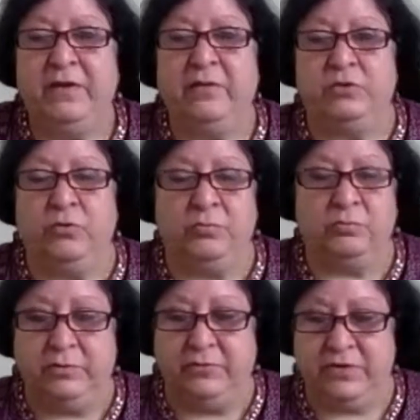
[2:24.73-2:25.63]

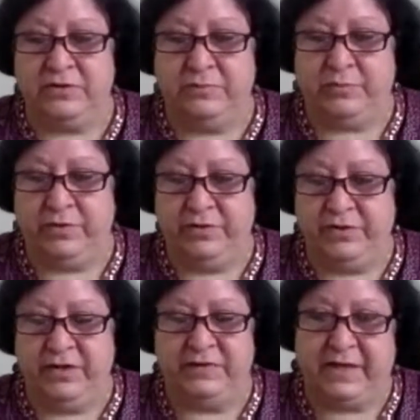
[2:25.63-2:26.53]
So the first
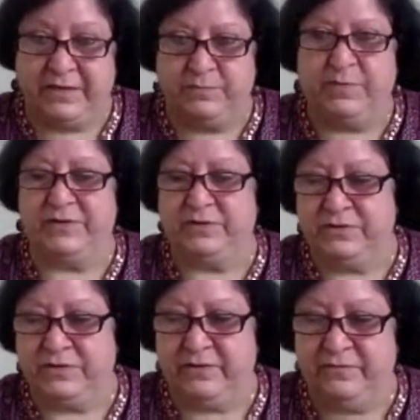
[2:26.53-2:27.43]
important thing is express
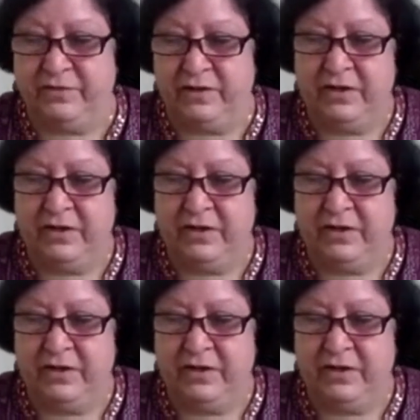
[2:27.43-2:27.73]
yourself.